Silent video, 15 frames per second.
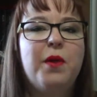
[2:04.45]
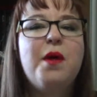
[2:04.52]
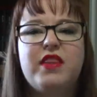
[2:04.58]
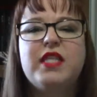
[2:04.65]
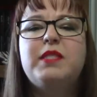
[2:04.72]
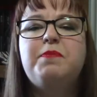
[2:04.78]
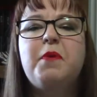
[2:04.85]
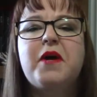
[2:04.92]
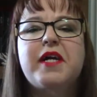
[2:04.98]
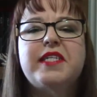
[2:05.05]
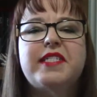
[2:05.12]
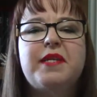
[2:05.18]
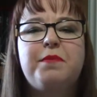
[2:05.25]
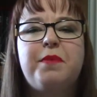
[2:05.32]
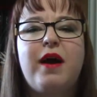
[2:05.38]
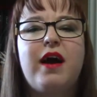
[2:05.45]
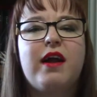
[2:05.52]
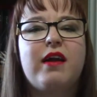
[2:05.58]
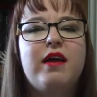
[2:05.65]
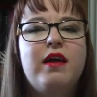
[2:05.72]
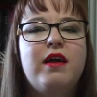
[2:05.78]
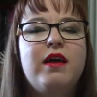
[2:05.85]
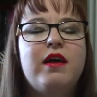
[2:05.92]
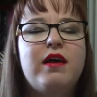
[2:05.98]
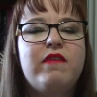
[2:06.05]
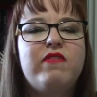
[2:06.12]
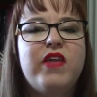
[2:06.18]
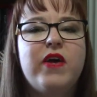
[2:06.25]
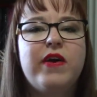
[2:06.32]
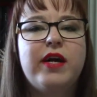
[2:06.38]
This book isn't part of
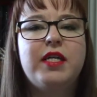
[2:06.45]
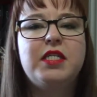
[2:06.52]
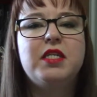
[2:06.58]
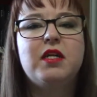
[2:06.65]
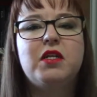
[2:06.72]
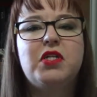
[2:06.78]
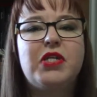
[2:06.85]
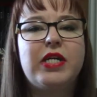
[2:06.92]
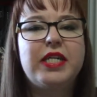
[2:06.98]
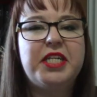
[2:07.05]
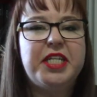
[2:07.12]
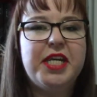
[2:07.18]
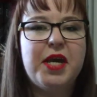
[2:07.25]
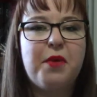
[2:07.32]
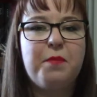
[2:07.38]
the original trilogy,